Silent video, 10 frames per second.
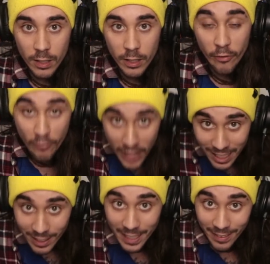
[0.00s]

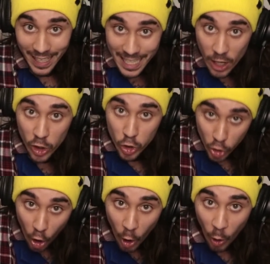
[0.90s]
Feel it in your
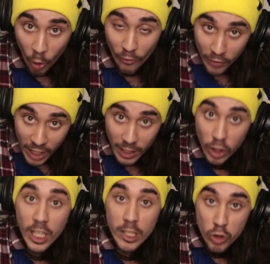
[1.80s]
soul. Feel it.
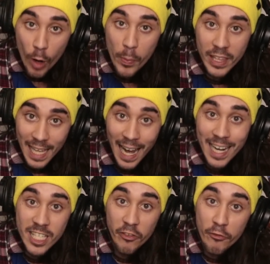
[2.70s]
Look at Trump in the
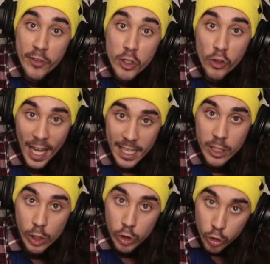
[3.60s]
eyes and feel that in
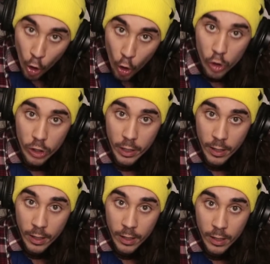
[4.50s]
your soul.
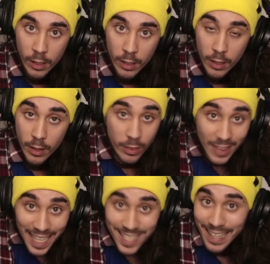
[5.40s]

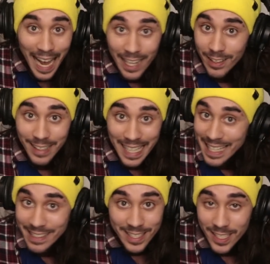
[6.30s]
That's not
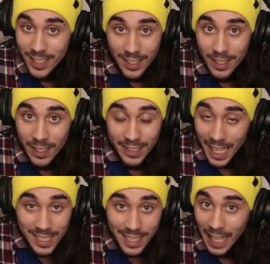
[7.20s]
it.
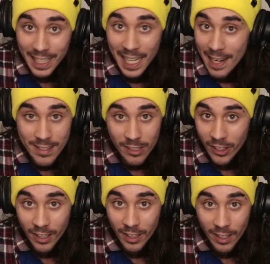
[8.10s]
That's not the
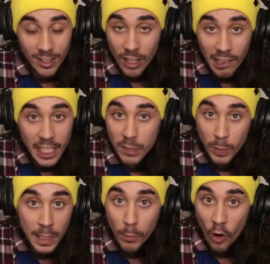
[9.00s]
answer. None of these
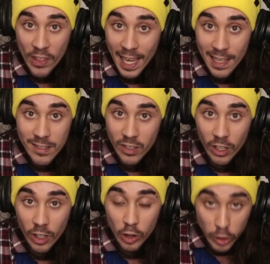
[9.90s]
people are the
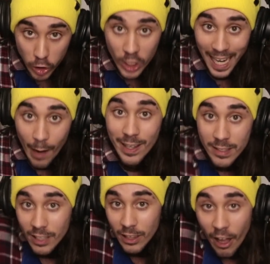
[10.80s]
answer. Look out
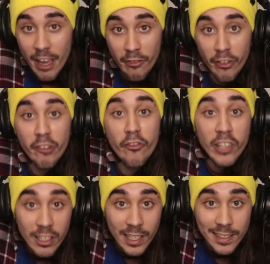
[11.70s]
into life and
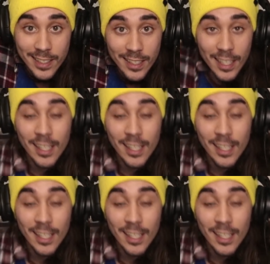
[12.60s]
feel it.